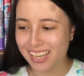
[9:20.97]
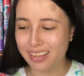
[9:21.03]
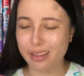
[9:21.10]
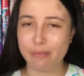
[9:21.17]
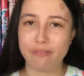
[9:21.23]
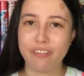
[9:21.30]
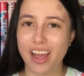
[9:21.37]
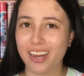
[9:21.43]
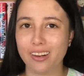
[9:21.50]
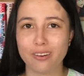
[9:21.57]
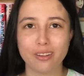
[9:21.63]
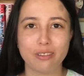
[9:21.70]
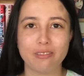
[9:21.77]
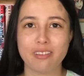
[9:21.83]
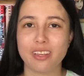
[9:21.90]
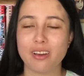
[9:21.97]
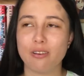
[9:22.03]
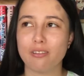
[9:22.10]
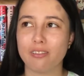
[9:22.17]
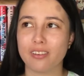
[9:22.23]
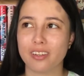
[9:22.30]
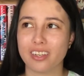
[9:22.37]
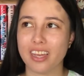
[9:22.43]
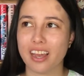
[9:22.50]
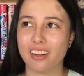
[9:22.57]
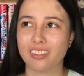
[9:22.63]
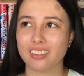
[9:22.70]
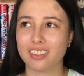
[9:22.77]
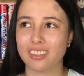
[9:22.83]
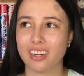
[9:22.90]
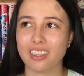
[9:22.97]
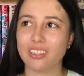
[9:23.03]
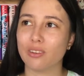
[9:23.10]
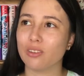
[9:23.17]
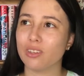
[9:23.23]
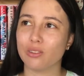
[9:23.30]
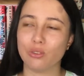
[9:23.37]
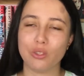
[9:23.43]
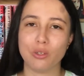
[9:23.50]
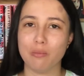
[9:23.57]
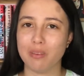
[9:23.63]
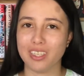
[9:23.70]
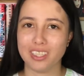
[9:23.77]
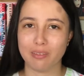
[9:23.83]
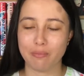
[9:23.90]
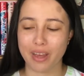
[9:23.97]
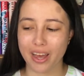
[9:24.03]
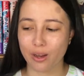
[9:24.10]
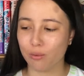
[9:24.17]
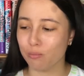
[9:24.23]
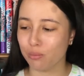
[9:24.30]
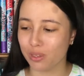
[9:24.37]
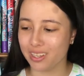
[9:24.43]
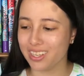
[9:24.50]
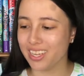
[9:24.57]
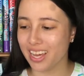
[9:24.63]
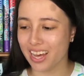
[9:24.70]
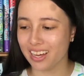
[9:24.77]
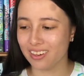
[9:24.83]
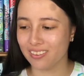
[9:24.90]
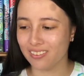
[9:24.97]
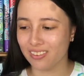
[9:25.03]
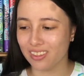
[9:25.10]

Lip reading: I'm fangirling over a character I don't know too much about, but yeah.